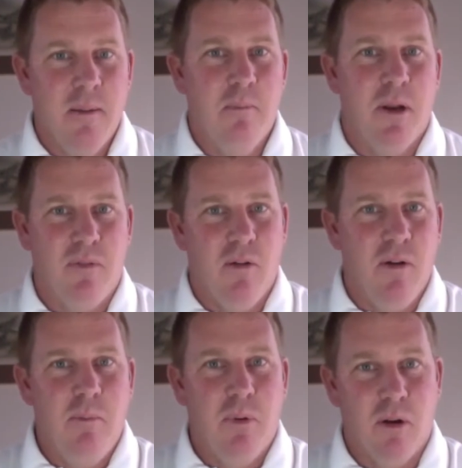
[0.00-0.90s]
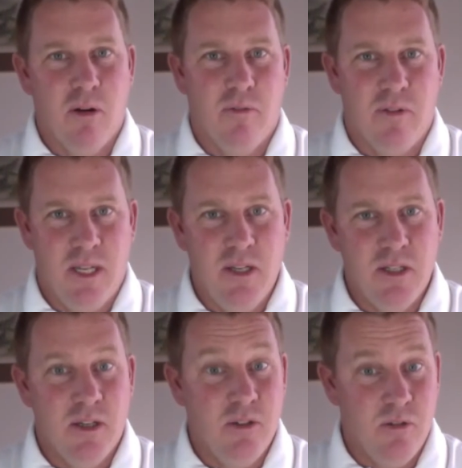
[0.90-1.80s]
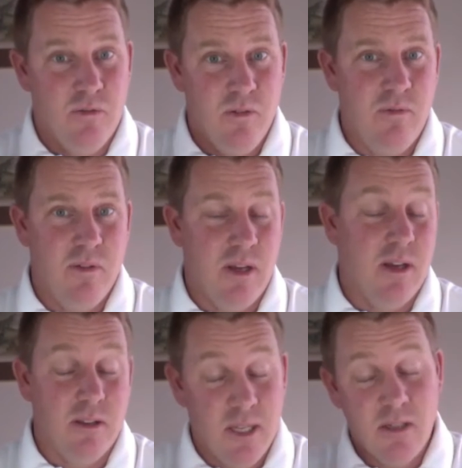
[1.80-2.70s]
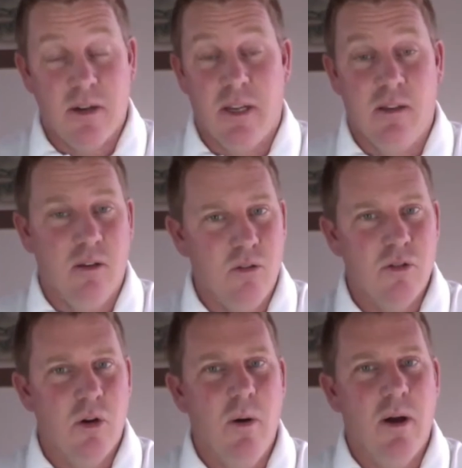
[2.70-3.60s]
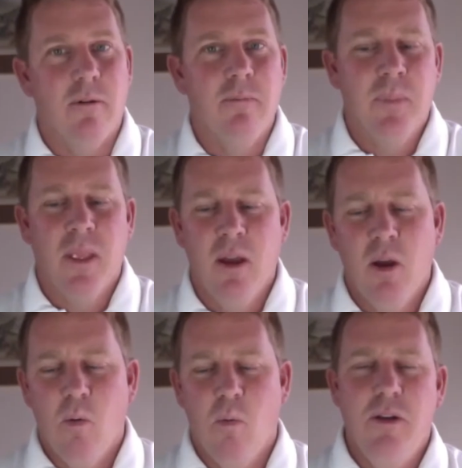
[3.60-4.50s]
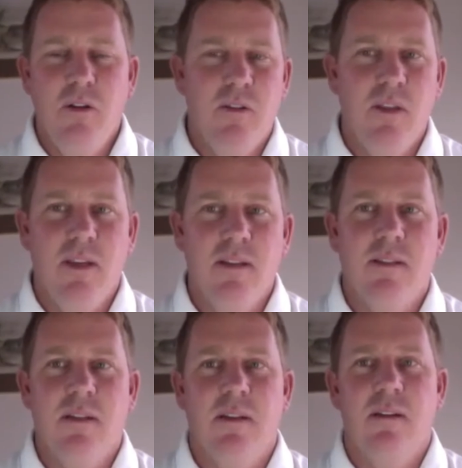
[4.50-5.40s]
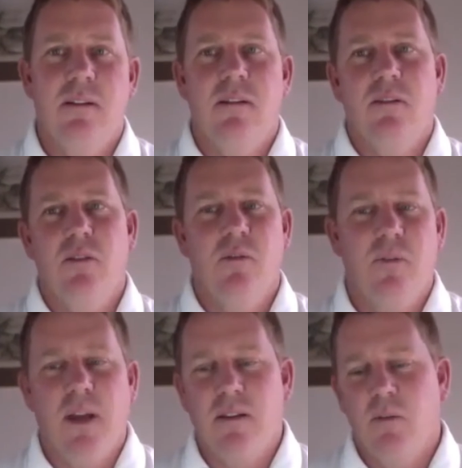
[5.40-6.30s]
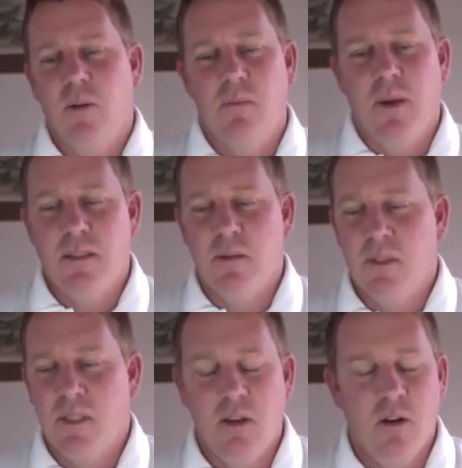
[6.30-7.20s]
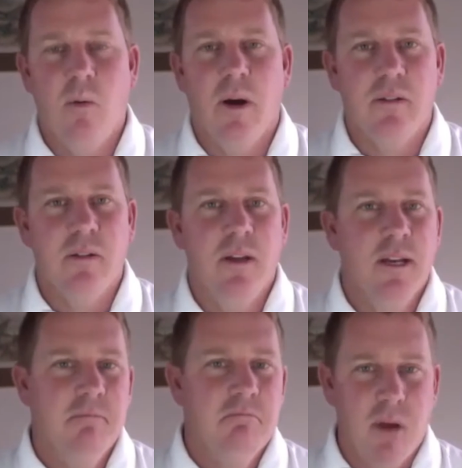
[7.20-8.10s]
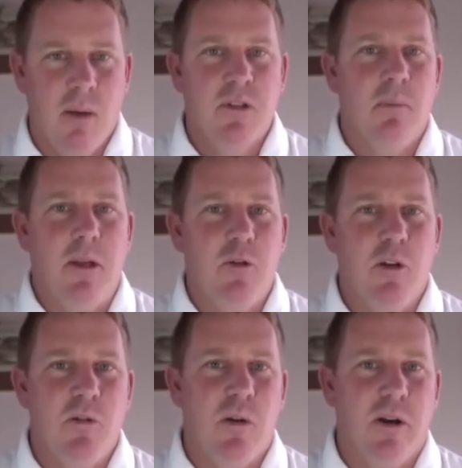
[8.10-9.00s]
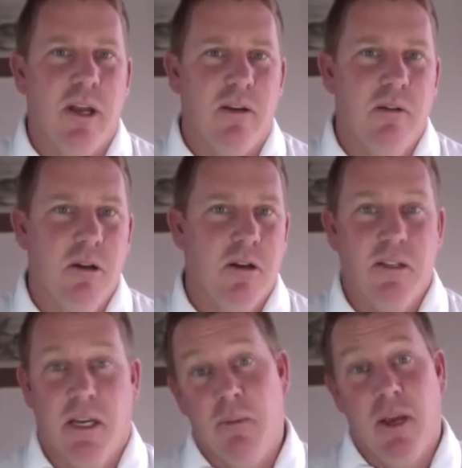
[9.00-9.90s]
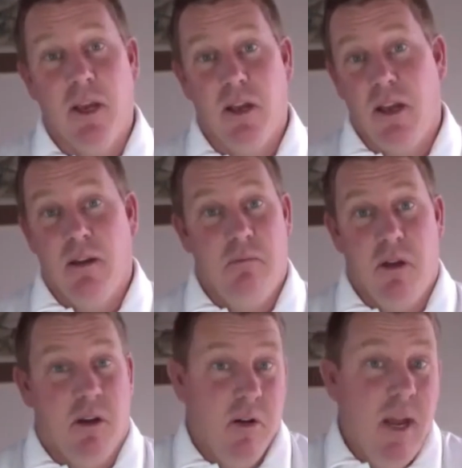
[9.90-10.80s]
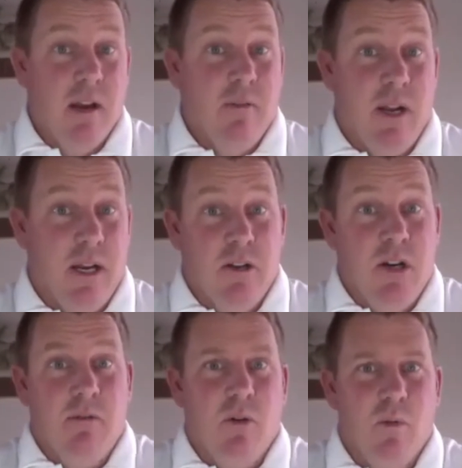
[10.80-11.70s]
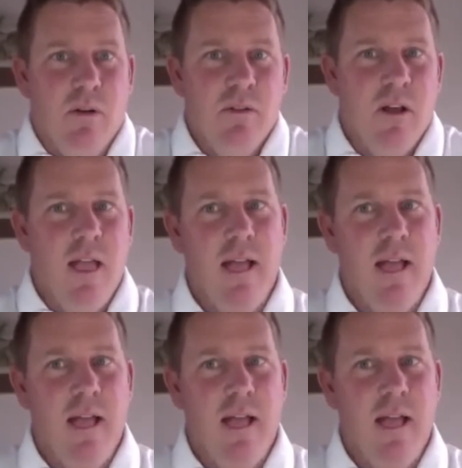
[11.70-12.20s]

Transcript: But if they really put a lot of attention into Test cricket, they do so well. What do you think is the sort of factor where it makes them say, you know what, I'm just going to play 22 in cricket because I can make a career out of it. I can travel the world.